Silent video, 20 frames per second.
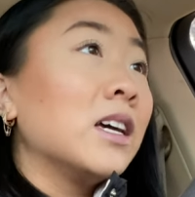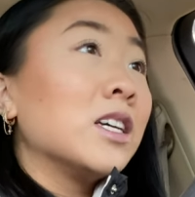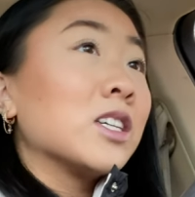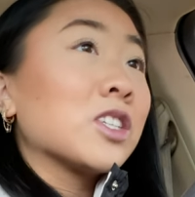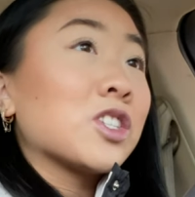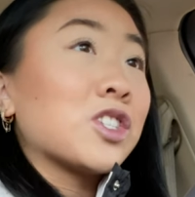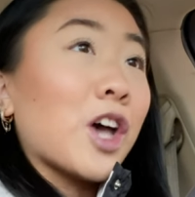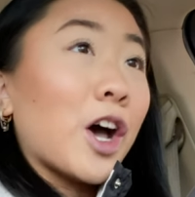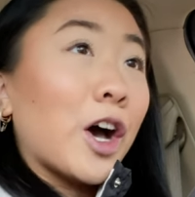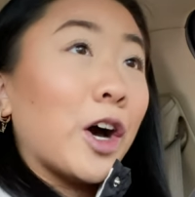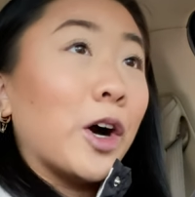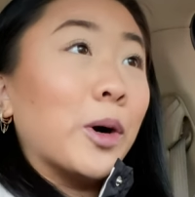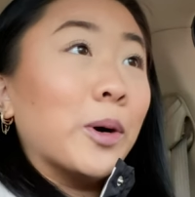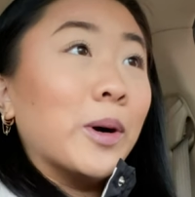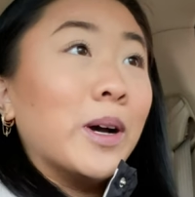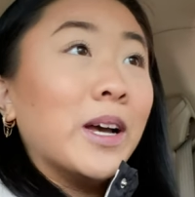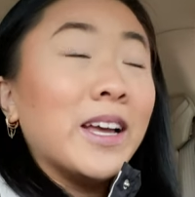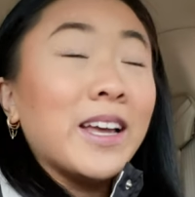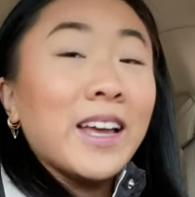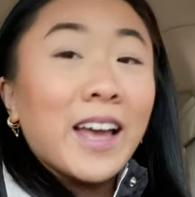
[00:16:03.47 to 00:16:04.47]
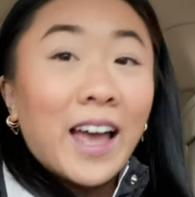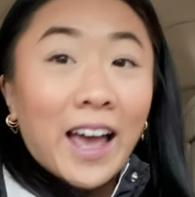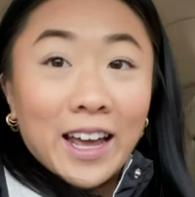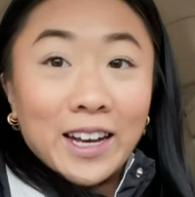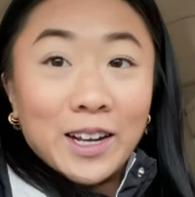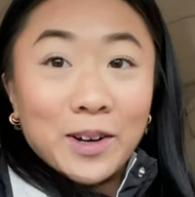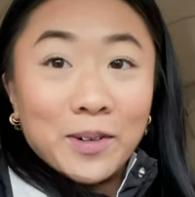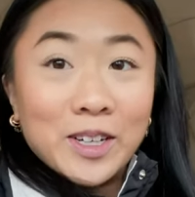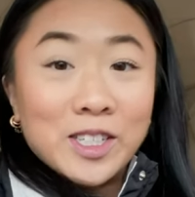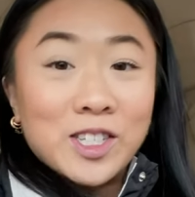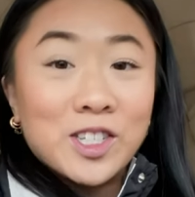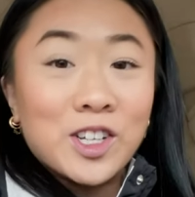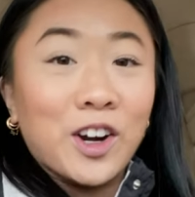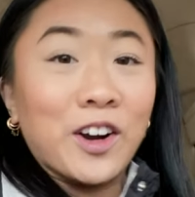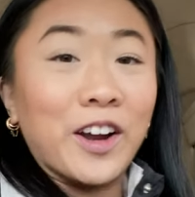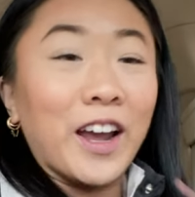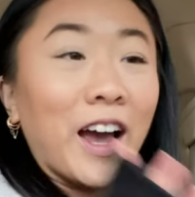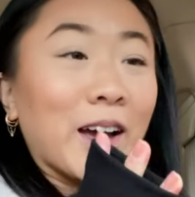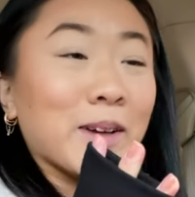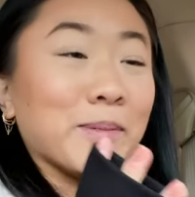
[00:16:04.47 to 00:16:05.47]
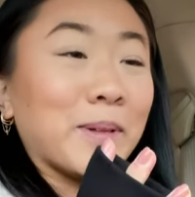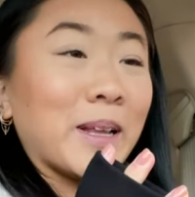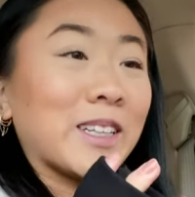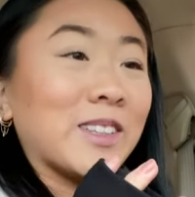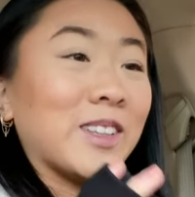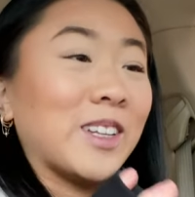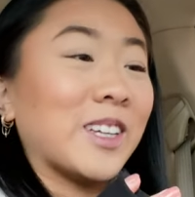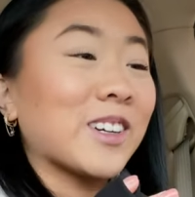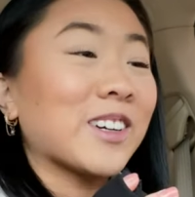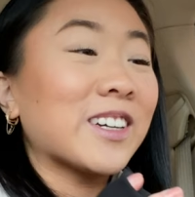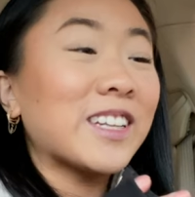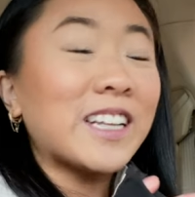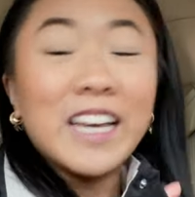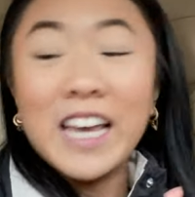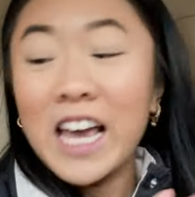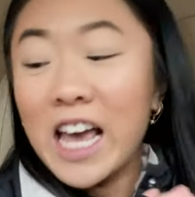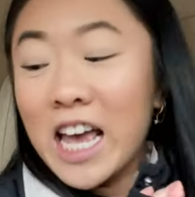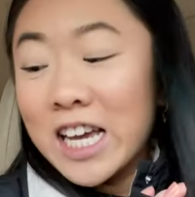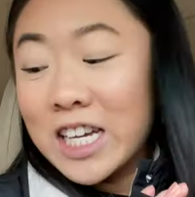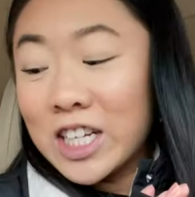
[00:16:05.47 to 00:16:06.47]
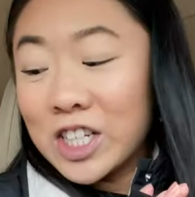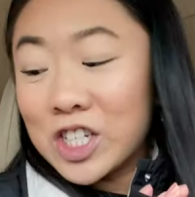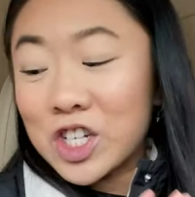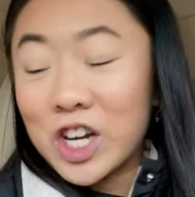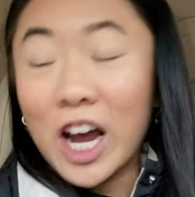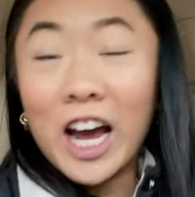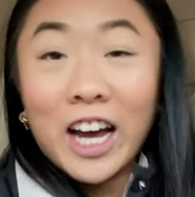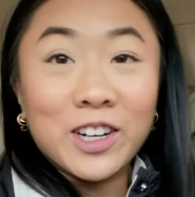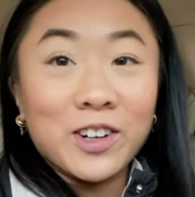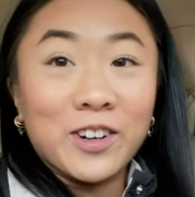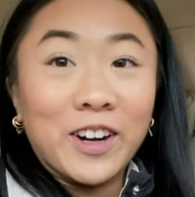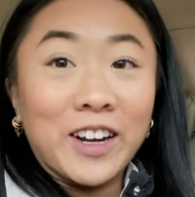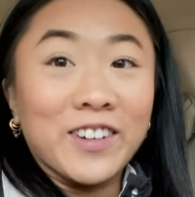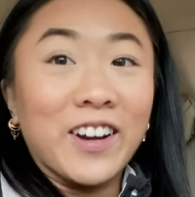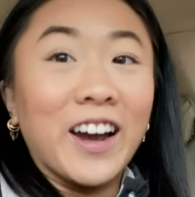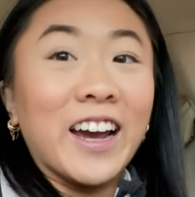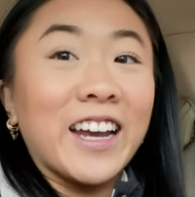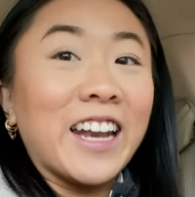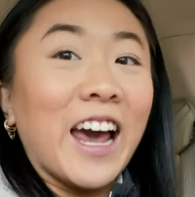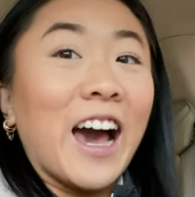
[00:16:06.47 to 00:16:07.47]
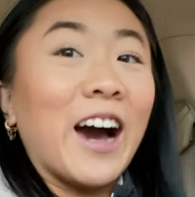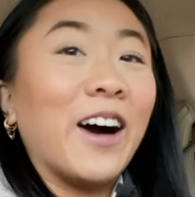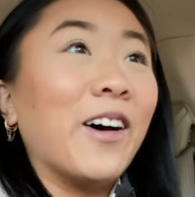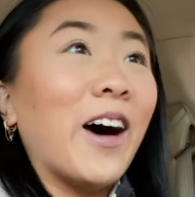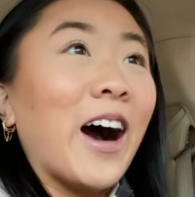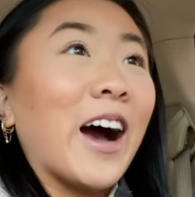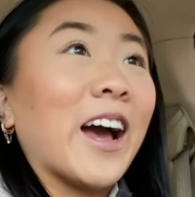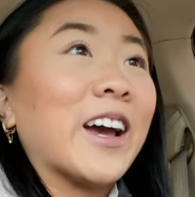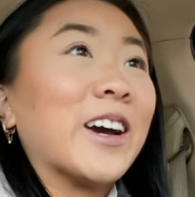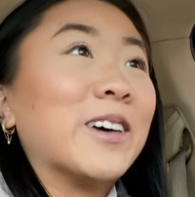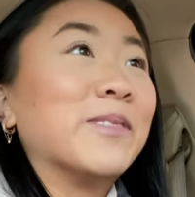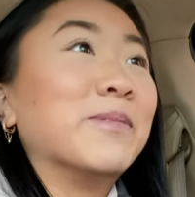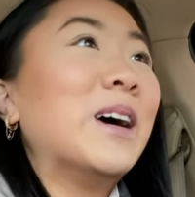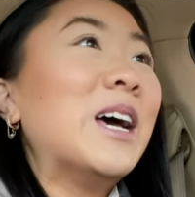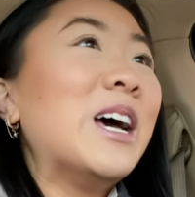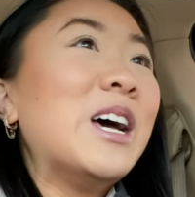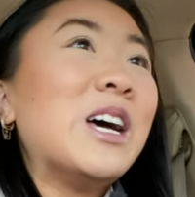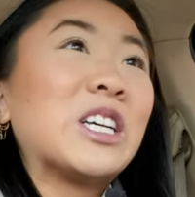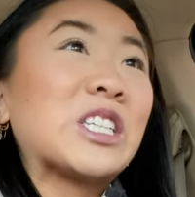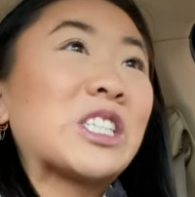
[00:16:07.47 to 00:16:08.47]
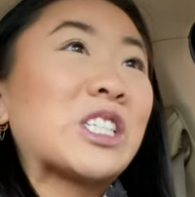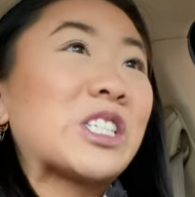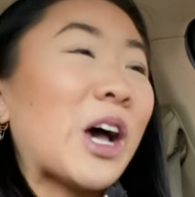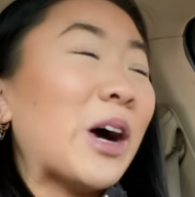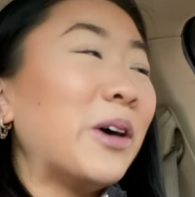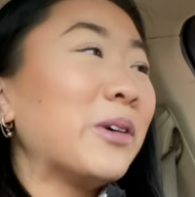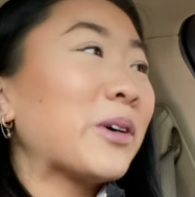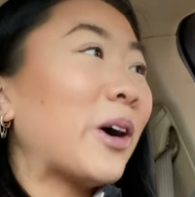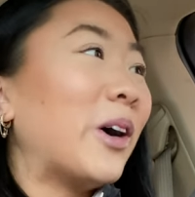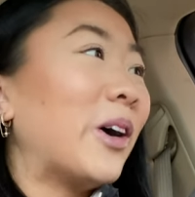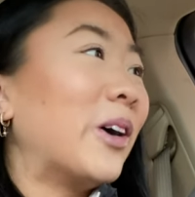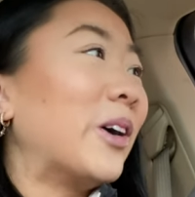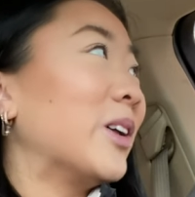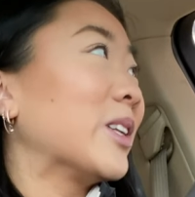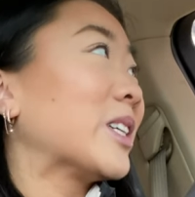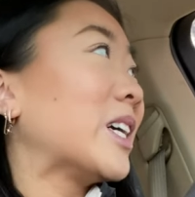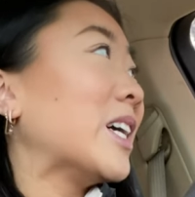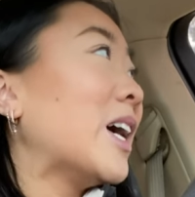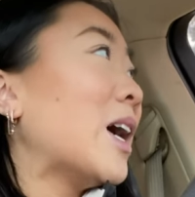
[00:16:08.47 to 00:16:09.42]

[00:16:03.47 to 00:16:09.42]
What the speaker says: So anyway, sorry, I'm like literally chattering right now. I am so cold.